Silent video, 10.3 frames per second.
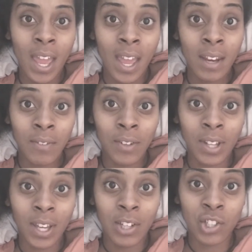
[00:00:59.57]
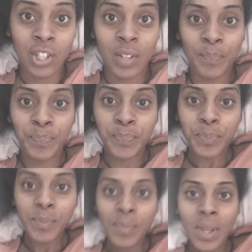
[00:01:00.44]
and you feel like shit.
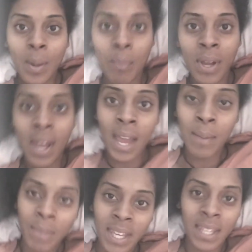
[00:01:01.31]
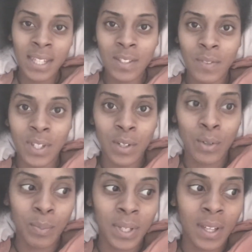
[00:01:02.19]
But I'm making this
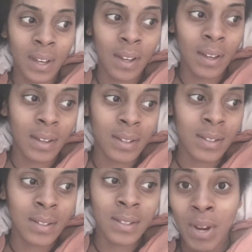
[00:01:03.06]
video because